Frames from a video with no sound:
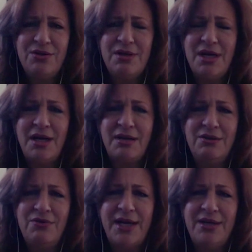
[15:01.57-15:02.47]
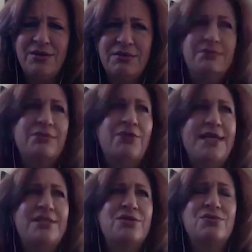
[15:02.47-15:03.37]

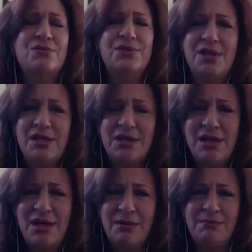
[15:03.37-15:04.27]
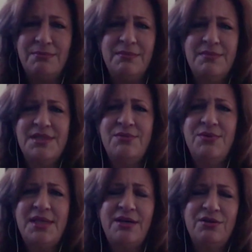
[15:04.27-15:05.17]
greatschools.com. See
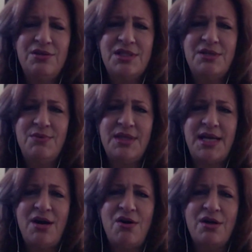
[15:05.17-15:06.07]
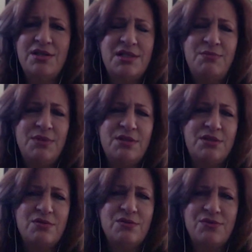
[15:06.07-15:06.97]
what they are. See what the
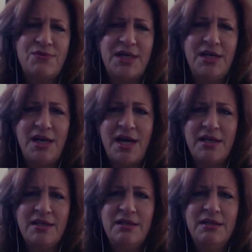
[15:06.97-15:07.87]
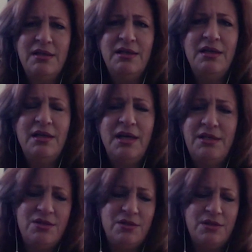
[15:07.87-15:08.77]
schools are rated at, and
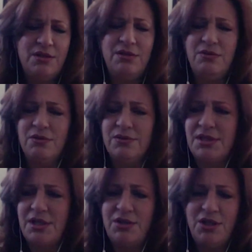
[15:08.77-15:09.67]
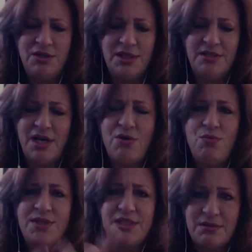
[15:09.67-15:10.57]
do a Google so that you can know
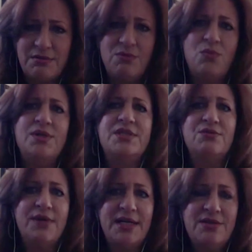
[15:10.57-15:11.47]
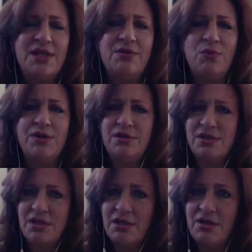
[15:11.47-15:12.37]
what's what's around it? Where's
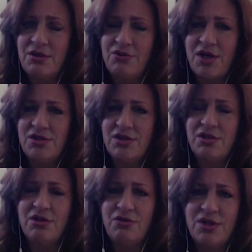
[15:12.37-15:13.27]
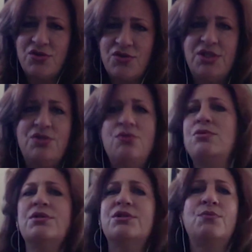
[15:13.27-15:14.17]
the grocery
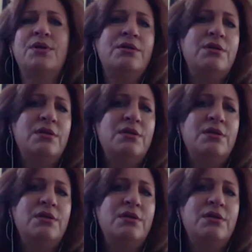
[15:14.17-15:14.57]
stores? Where are